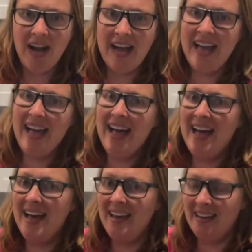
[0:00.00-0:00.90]
I
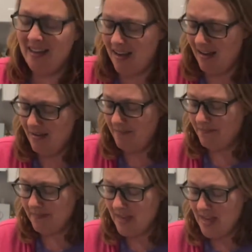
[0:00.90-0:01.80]
had
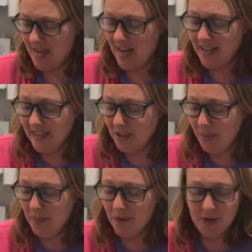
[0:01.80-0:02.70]
a yellow
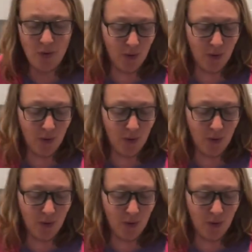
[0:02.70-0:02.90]
pepper and an